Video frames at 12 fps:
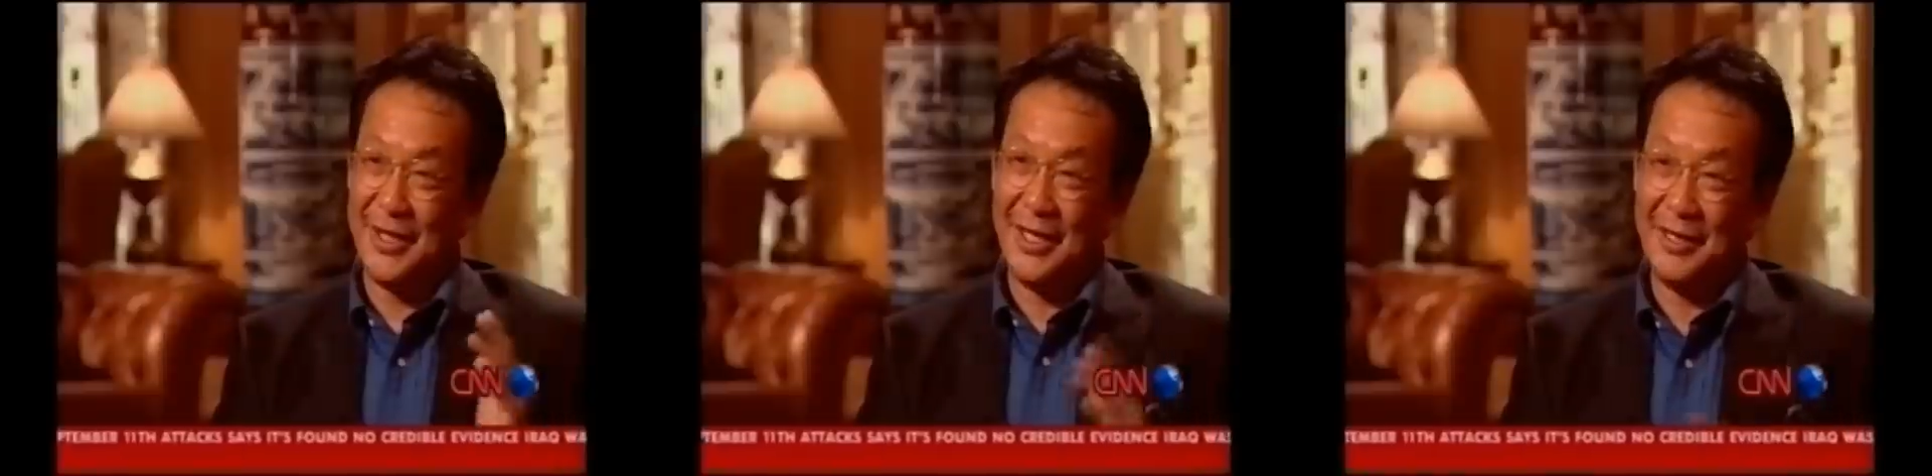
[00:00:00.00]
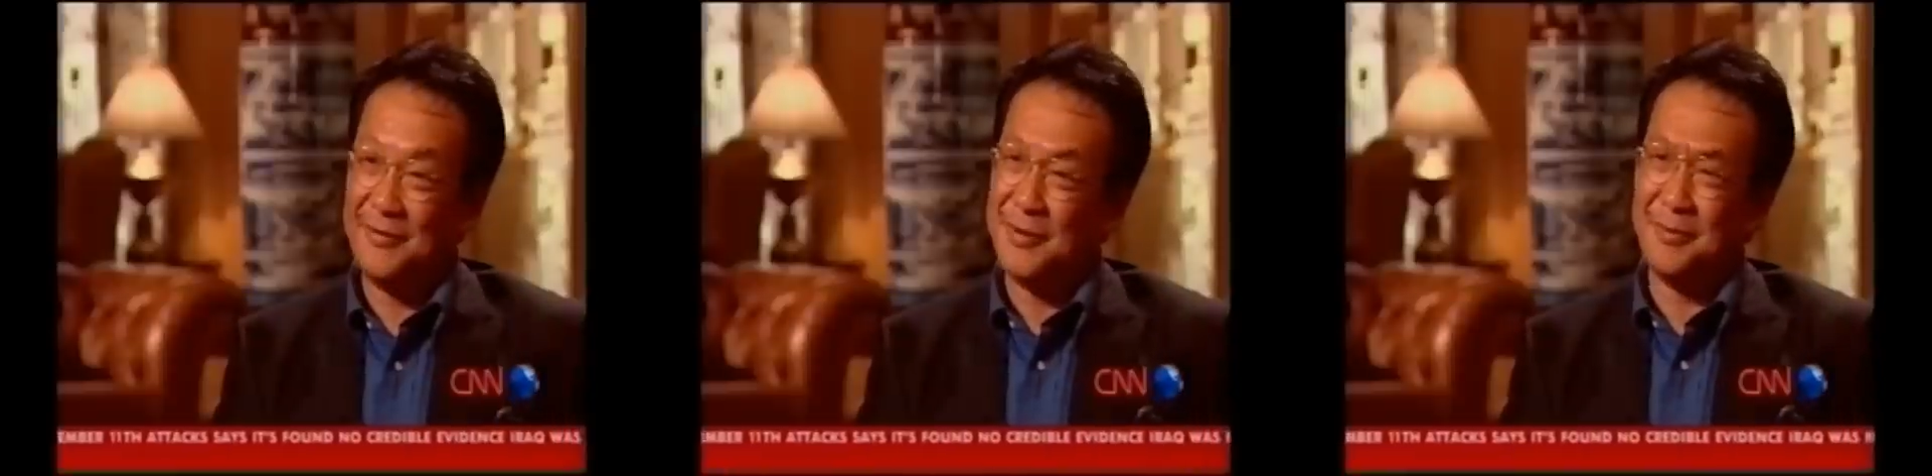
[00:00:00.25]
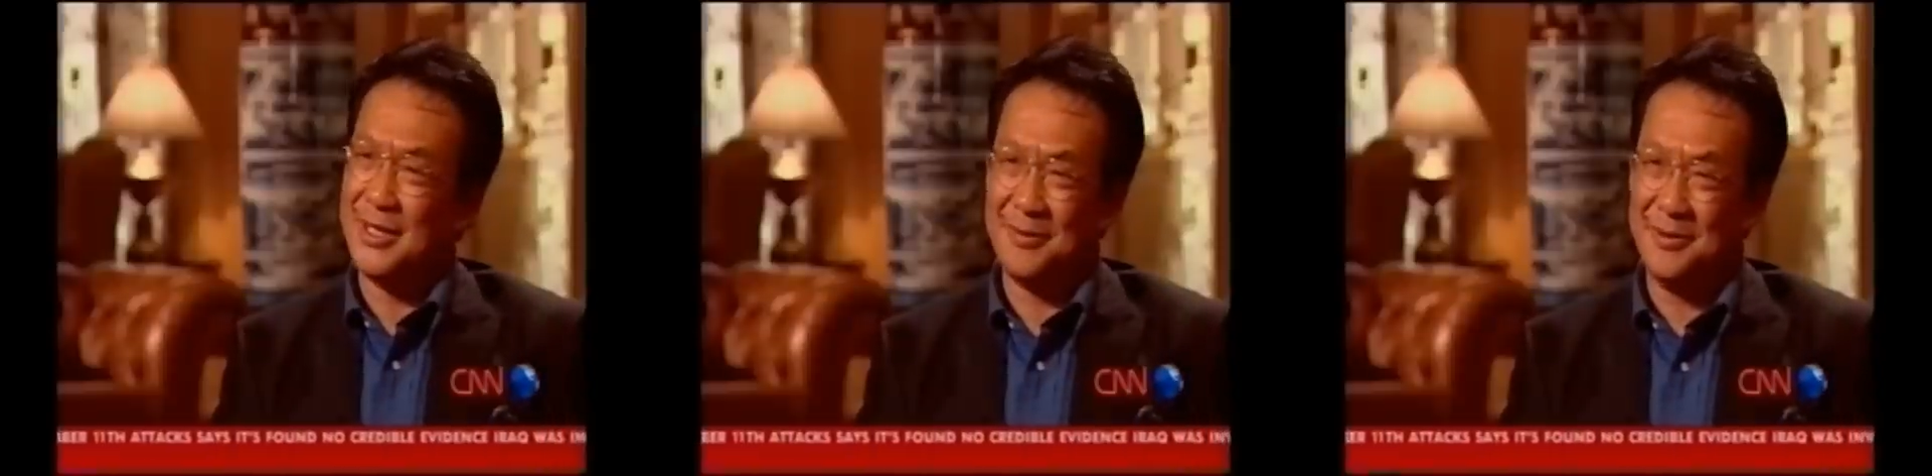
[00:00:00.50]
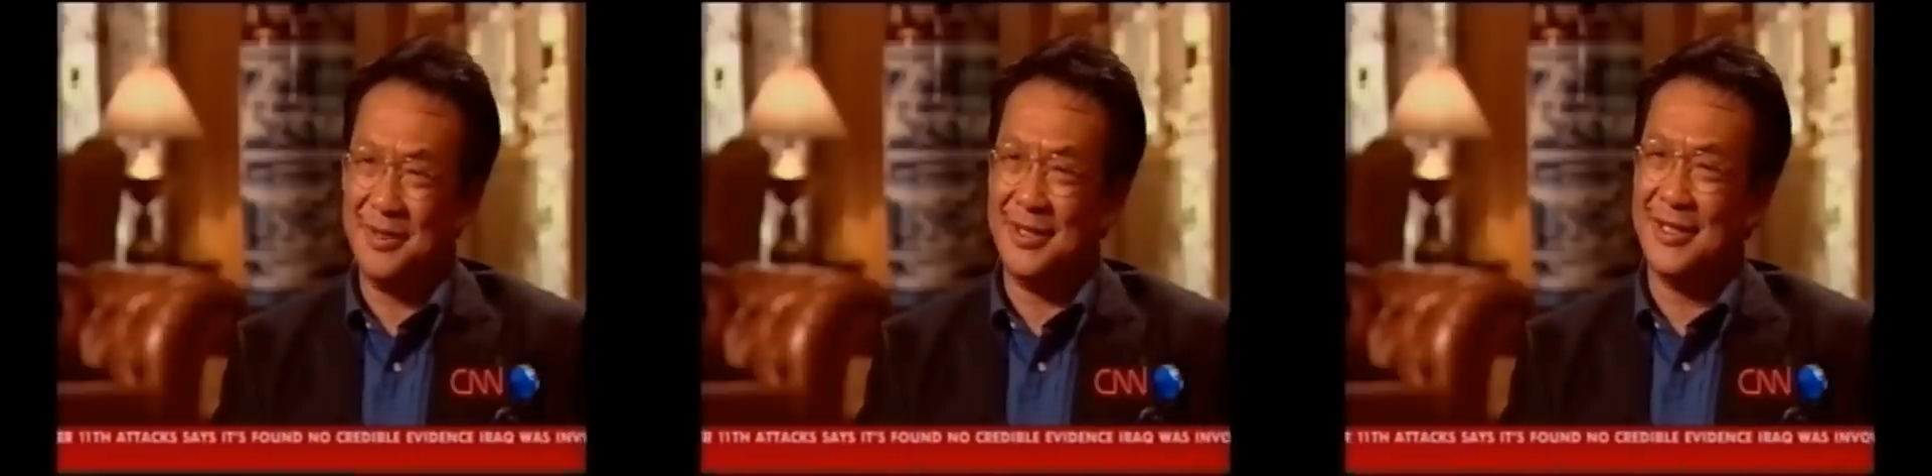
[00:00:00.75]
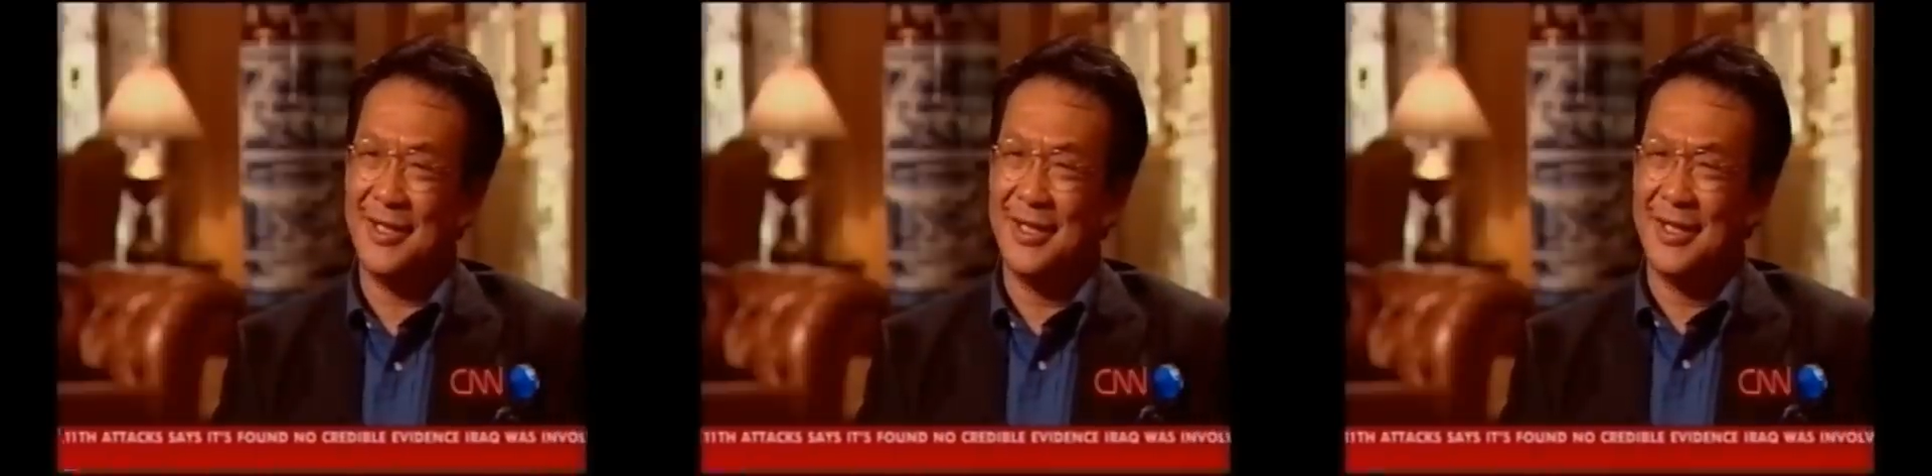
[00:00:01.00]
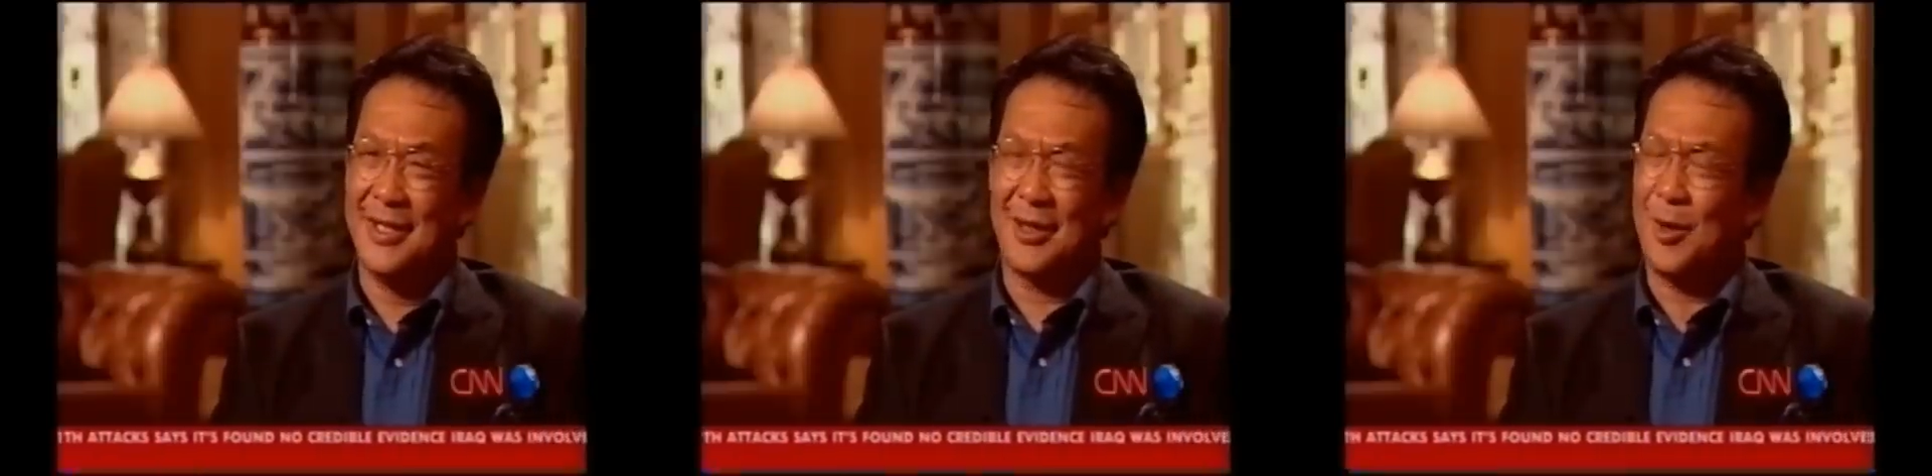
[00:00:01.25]
in heaven must be
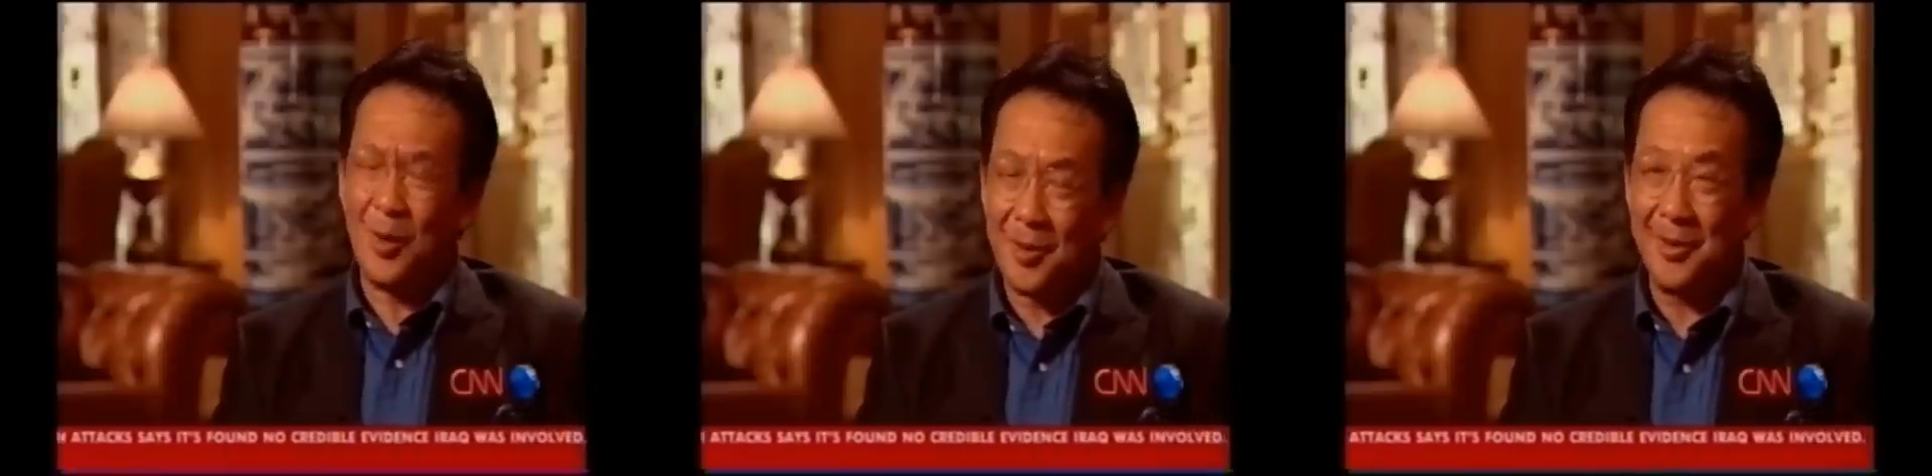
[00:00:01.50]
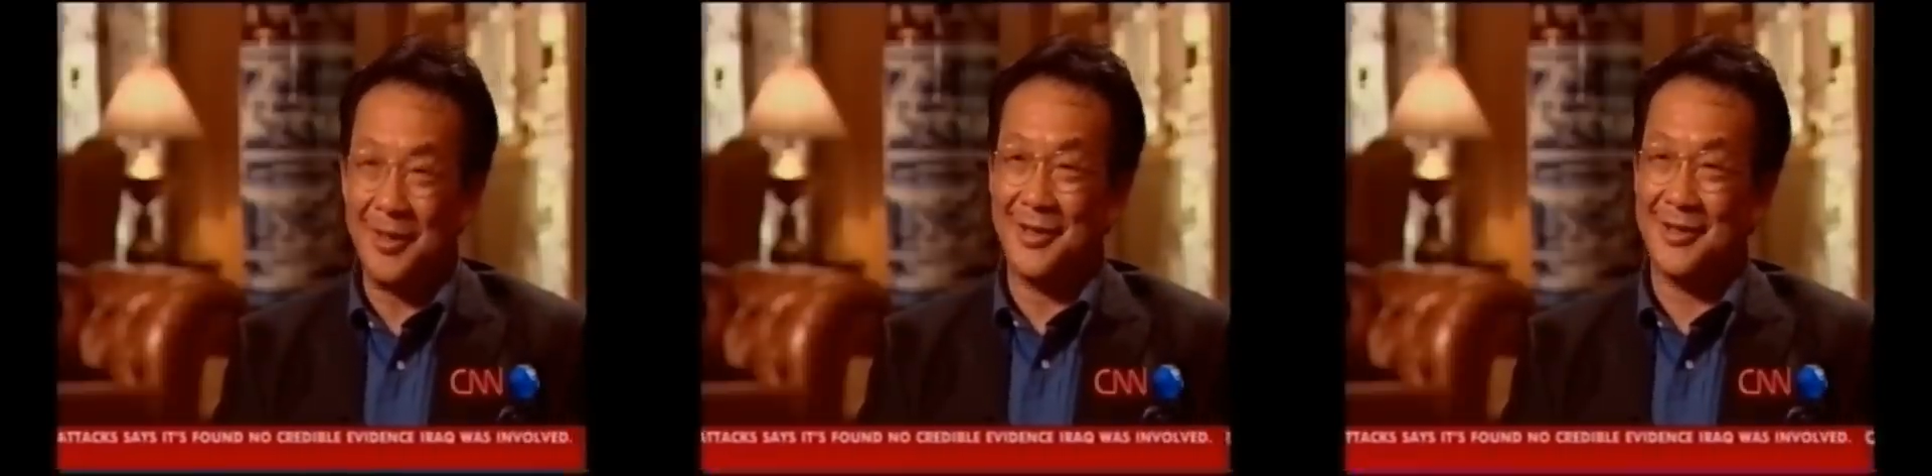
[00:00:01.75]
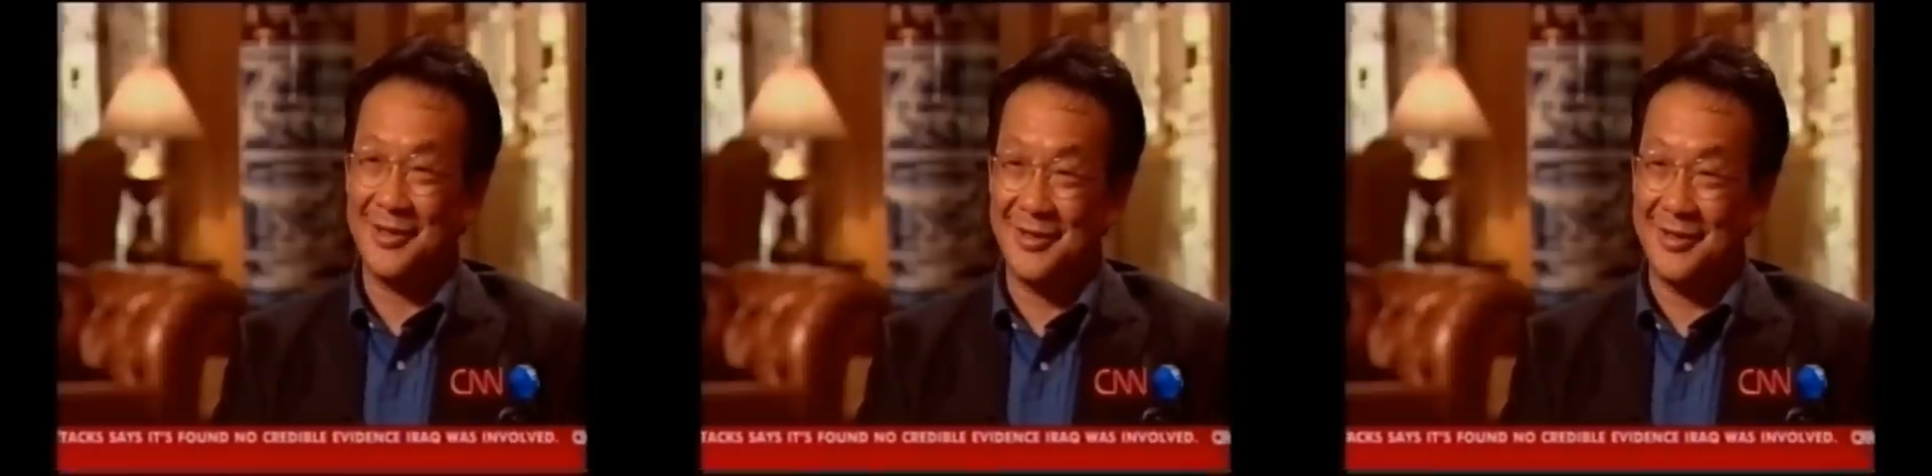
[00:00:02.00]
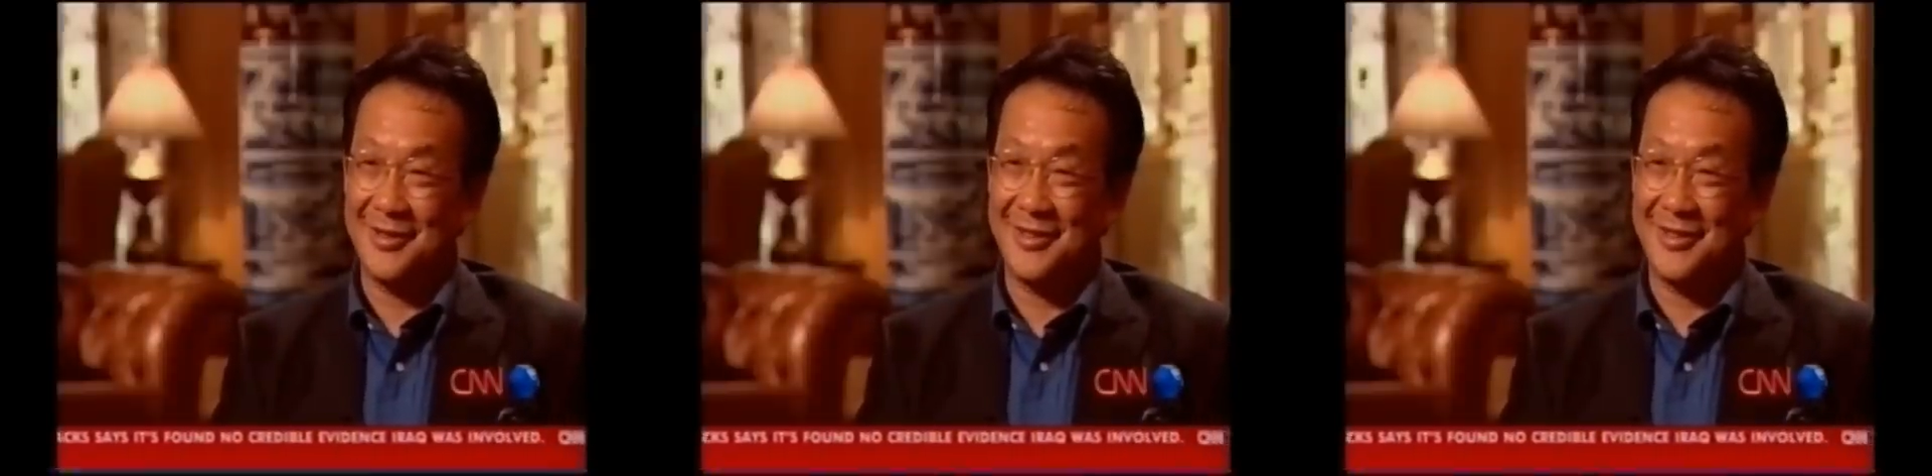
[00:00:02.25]
glorious.